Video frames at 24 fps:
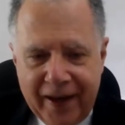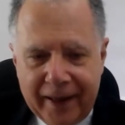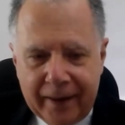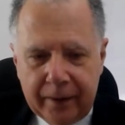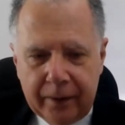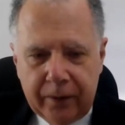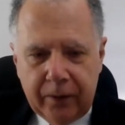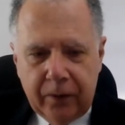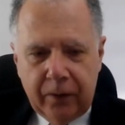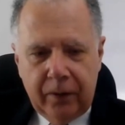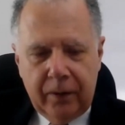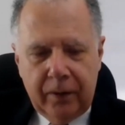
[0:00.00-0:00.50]

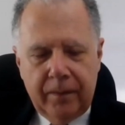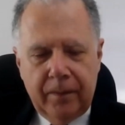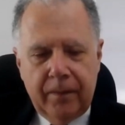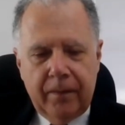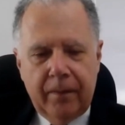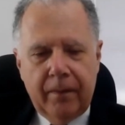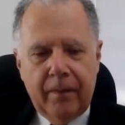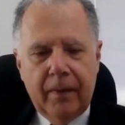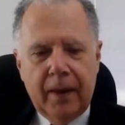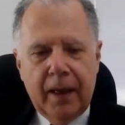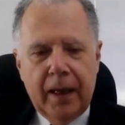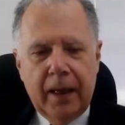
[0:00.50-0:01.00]
Welt,
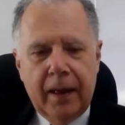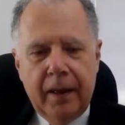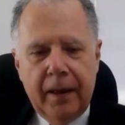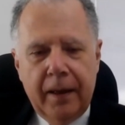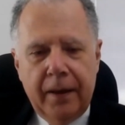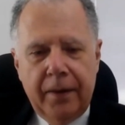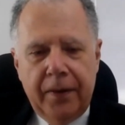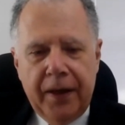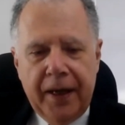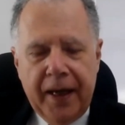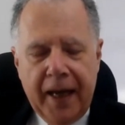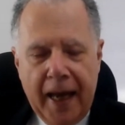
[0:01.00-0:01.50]

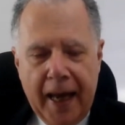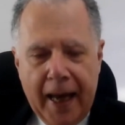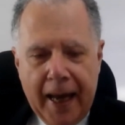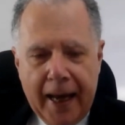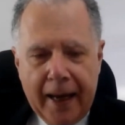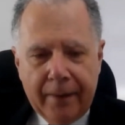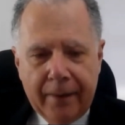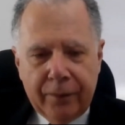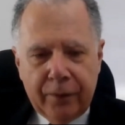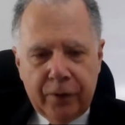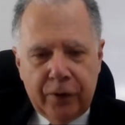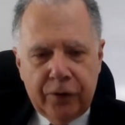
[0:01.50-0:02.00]
the
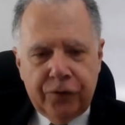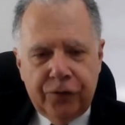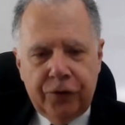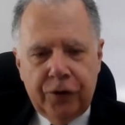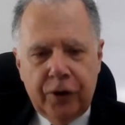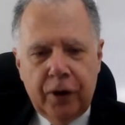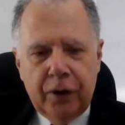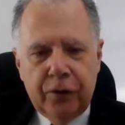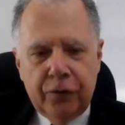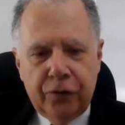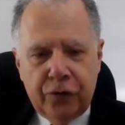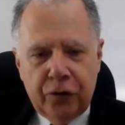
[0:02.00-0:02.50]

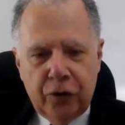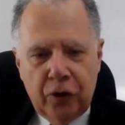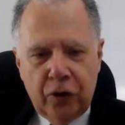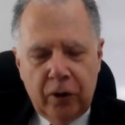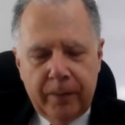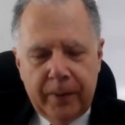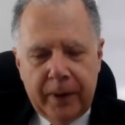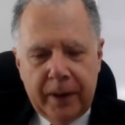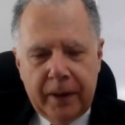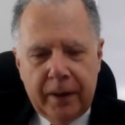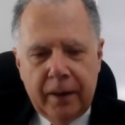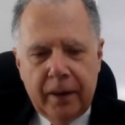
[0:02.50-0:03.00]
average
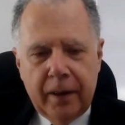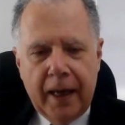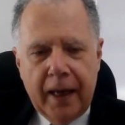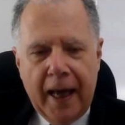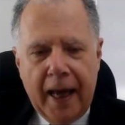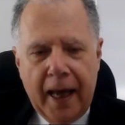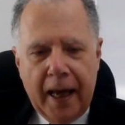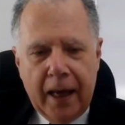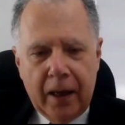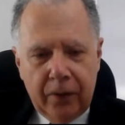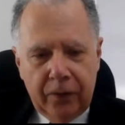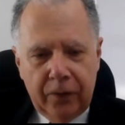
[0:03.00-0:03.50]
German
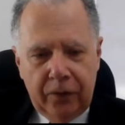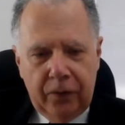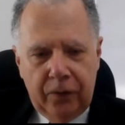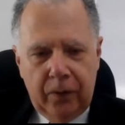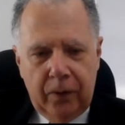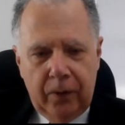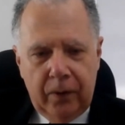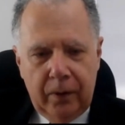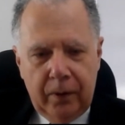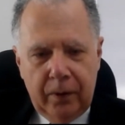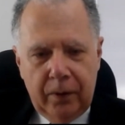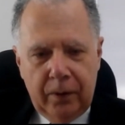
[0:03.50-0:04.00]

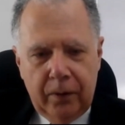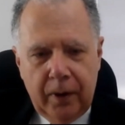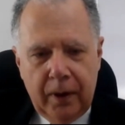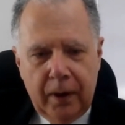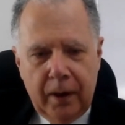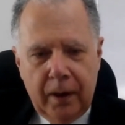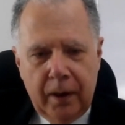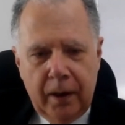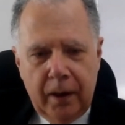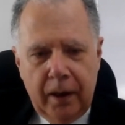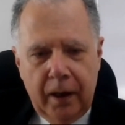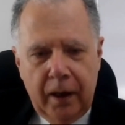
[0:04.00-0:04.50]
household
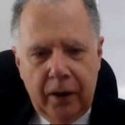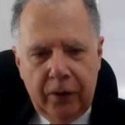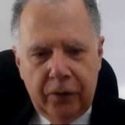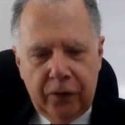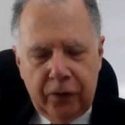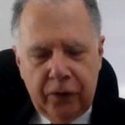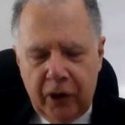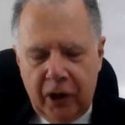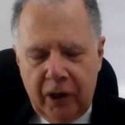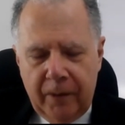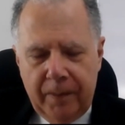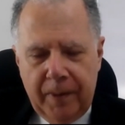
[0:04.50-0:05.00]

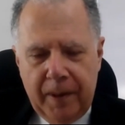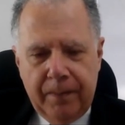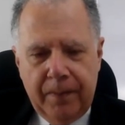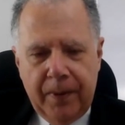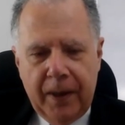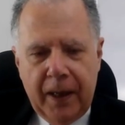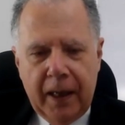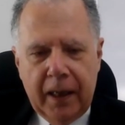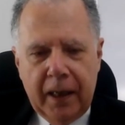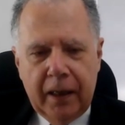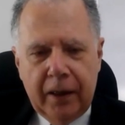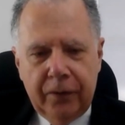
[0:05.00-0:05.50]
is going to be
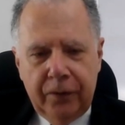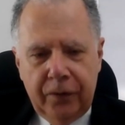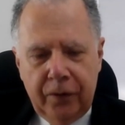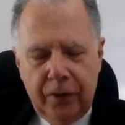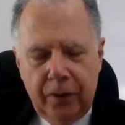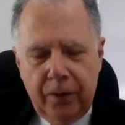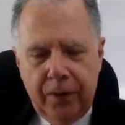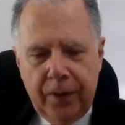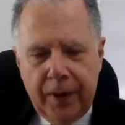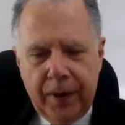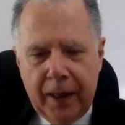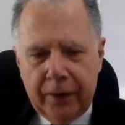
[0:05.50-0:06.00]
paying in
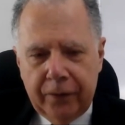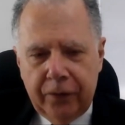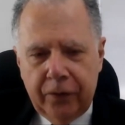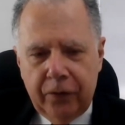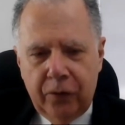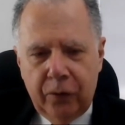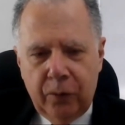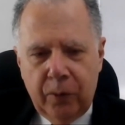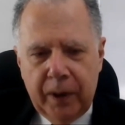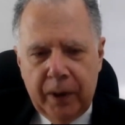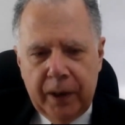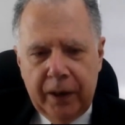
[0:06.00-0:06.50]

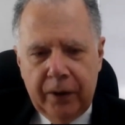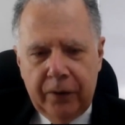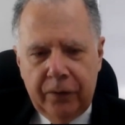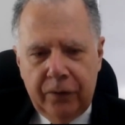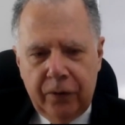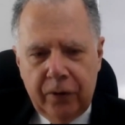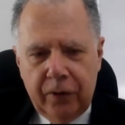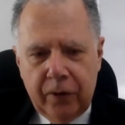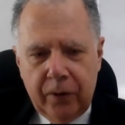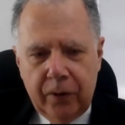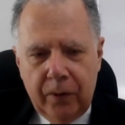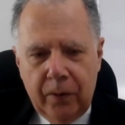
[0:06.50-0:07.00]

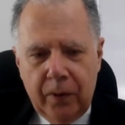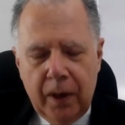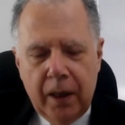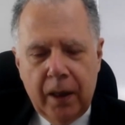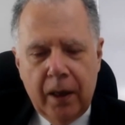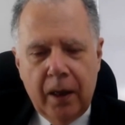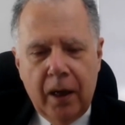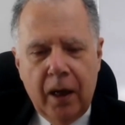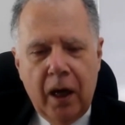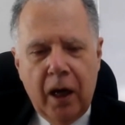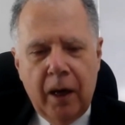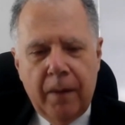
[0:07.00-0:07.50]
2022
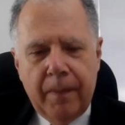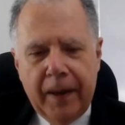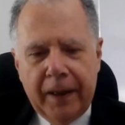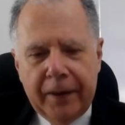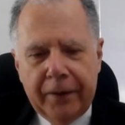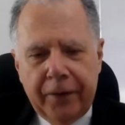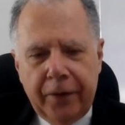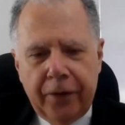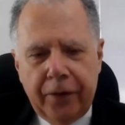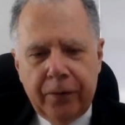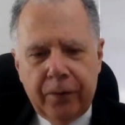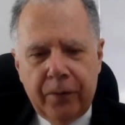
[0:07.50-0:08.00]

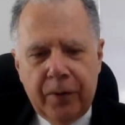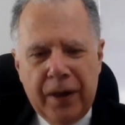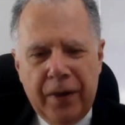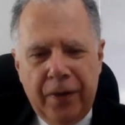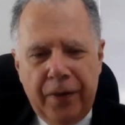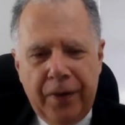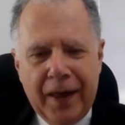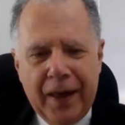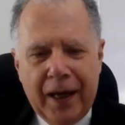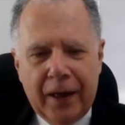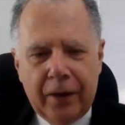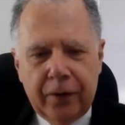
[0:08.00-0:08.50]
about
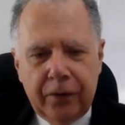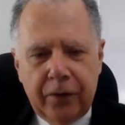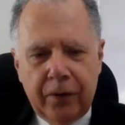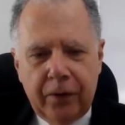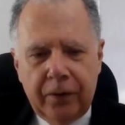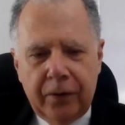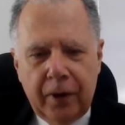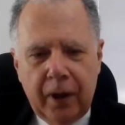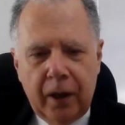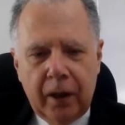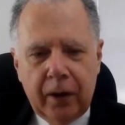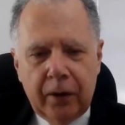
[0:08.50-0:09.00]

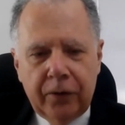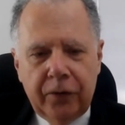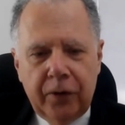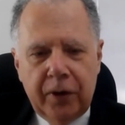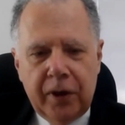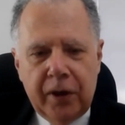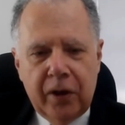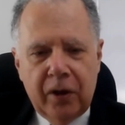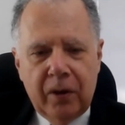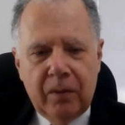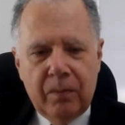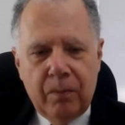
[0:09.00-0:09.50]
$3,000 a
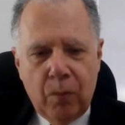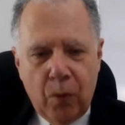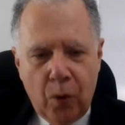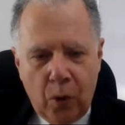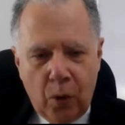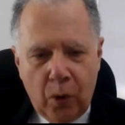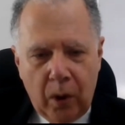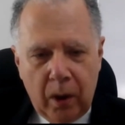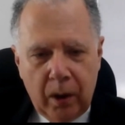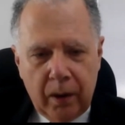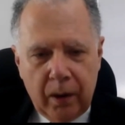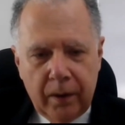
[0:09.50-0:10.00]
year
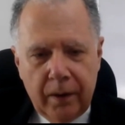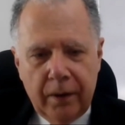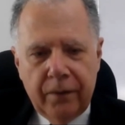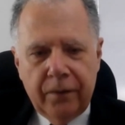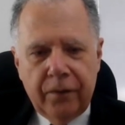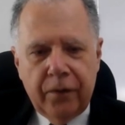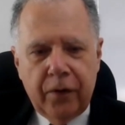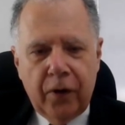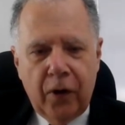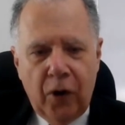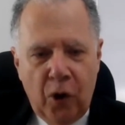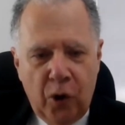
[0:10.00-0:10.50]
more
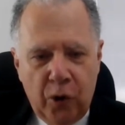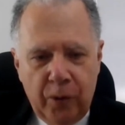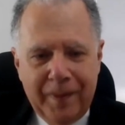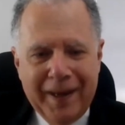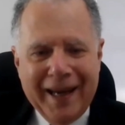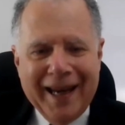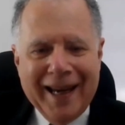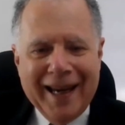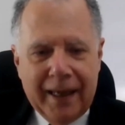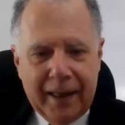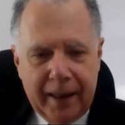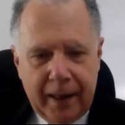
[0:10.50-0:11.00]
for home
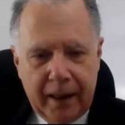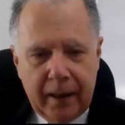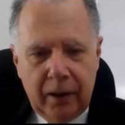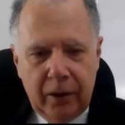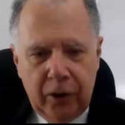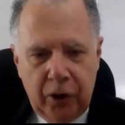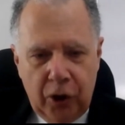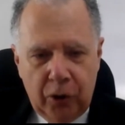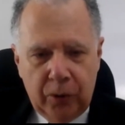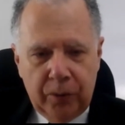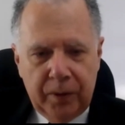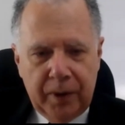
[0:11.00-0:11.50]
heating
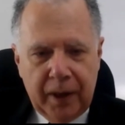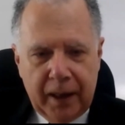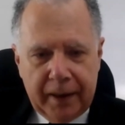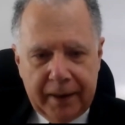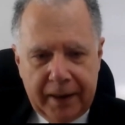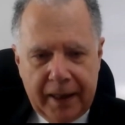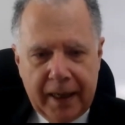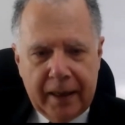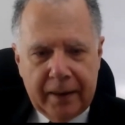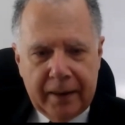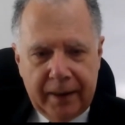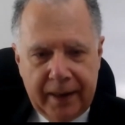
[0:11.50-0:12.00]
alone,
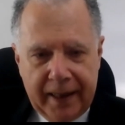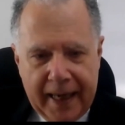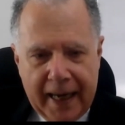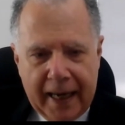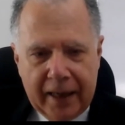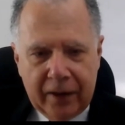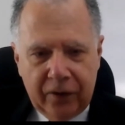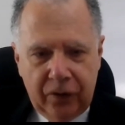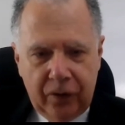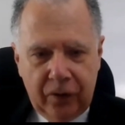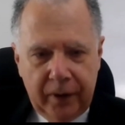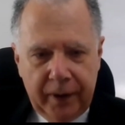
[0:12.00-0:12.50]
not counting
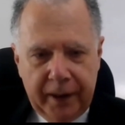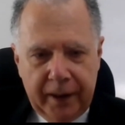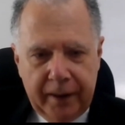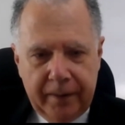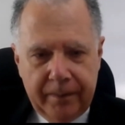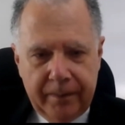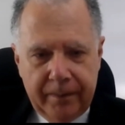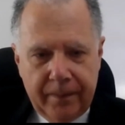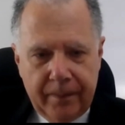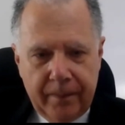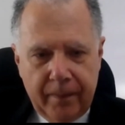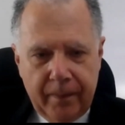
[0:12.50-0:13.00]
gasoline,
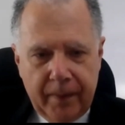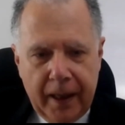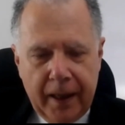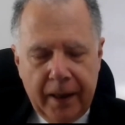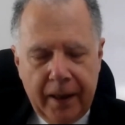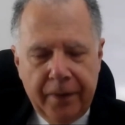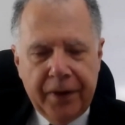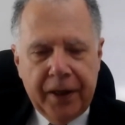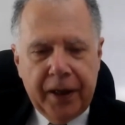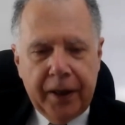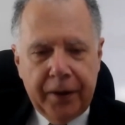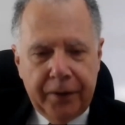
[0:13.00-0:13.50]

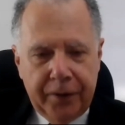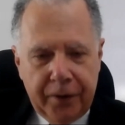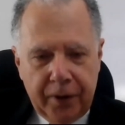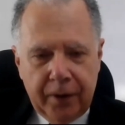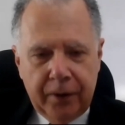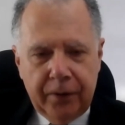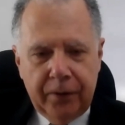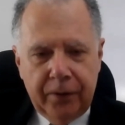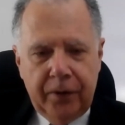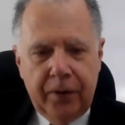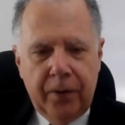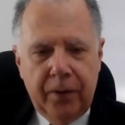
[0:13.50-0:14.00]
than it did
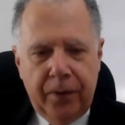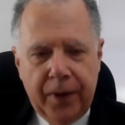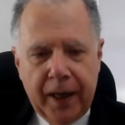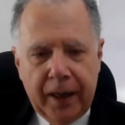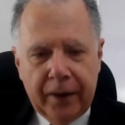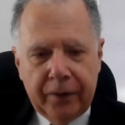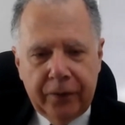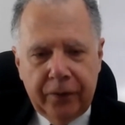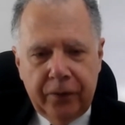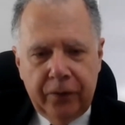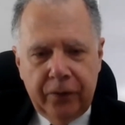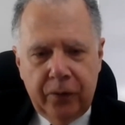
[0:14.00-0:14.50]
in
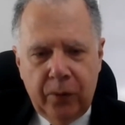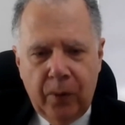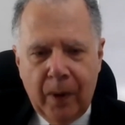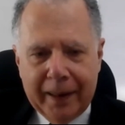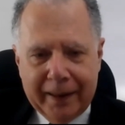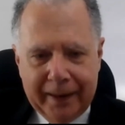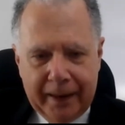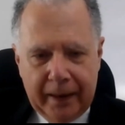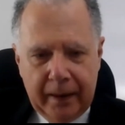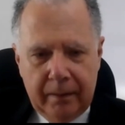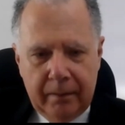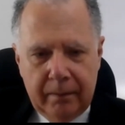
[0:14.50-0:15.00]

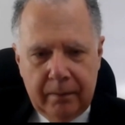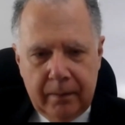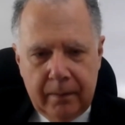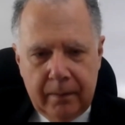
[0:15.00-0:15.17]
2020.